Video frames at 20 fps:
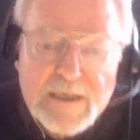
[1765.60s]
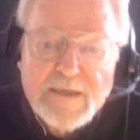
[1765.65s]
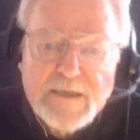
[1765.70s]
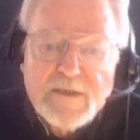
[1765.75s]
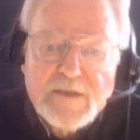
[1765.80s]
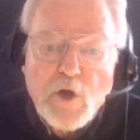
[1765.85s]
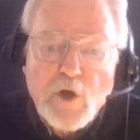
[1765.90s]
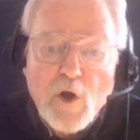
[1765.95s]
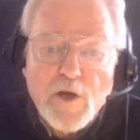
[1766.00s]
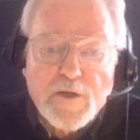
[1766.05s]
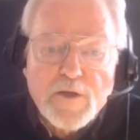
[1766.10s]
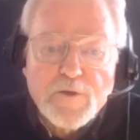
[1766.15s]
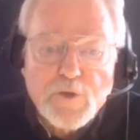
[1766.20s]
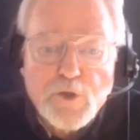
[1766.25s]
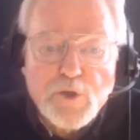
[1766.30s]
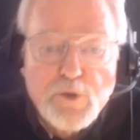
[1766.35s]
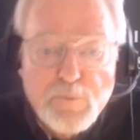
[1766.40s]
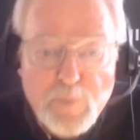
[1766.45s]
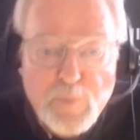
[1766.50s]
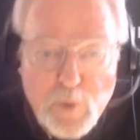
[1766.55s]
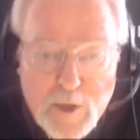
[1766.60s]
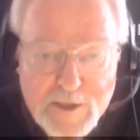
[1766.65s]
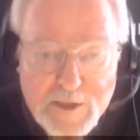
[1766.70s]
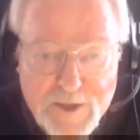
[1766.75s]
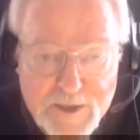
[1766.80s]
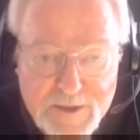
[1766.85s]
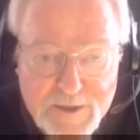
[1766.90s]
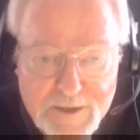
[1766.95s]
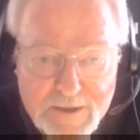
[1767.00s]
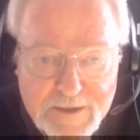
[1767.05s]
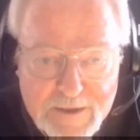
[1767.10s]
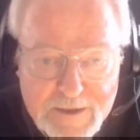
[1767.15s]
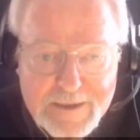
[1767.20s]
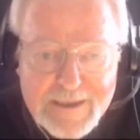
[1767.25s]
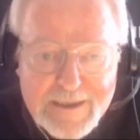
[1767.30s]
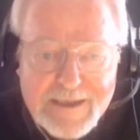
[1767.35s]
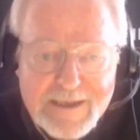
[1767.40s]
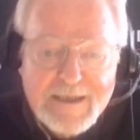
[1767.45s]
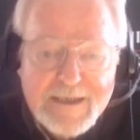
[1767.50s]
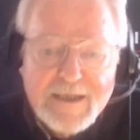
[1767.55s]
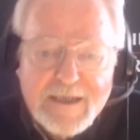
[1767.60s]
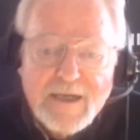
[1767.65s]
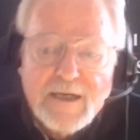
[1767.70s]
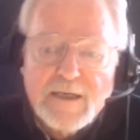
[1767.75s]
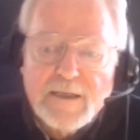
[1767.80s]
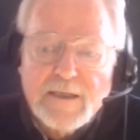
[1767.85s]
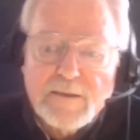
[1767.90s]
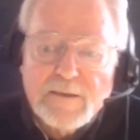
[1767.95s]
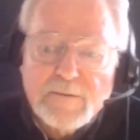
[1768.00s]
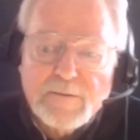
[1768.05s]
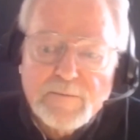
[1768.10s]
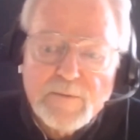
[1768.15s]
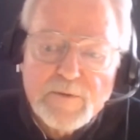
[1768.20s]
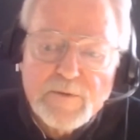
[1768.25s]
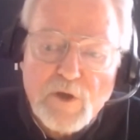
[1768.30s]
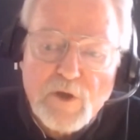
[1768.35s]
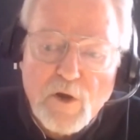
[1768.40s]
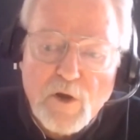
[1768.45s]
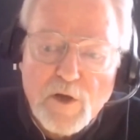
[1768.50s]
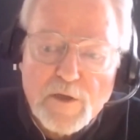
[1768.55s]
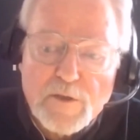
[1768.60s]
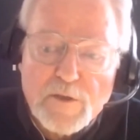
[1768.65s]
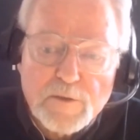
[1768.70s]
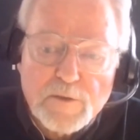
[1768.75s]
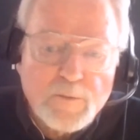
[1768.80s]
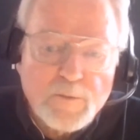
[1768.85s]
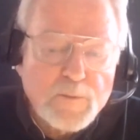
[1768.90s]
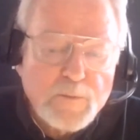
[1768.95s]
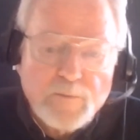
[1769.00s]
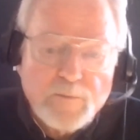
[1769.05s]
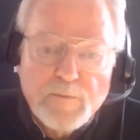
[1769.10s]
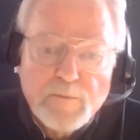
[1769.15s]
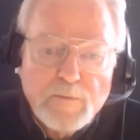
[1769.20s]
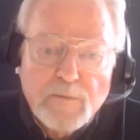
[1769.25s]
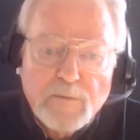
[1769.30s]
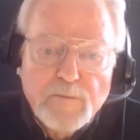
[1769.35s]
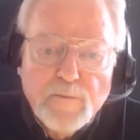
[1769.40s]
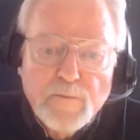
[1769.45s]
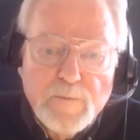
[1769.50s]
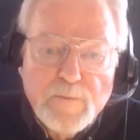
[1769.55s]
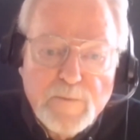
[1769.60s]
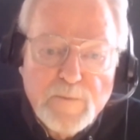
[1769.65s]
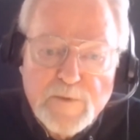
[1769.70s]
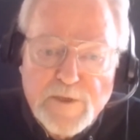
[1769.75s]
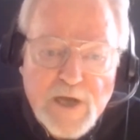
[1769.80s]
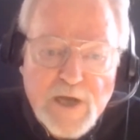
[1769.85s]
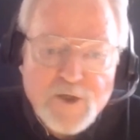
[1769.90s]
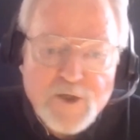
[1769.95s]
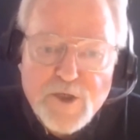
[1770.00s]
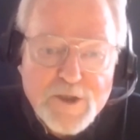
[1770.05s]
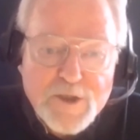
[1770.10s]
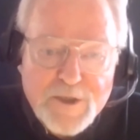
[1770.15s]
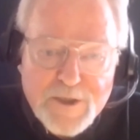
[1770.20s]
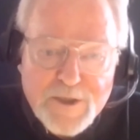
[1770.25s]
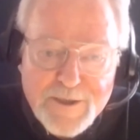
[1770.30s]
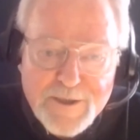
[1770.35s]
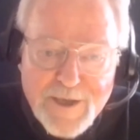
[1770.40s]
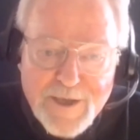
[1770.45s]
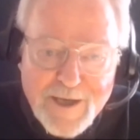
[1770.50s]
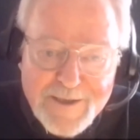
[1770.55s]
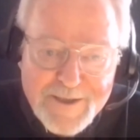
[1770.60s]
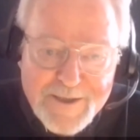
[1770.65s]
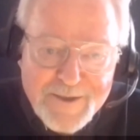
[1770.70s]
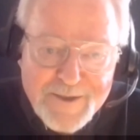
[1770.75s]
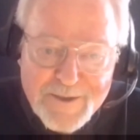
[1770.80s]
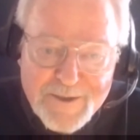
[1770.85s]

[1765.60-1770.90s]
taught it in 2 prisons, taught it to dozens and dozens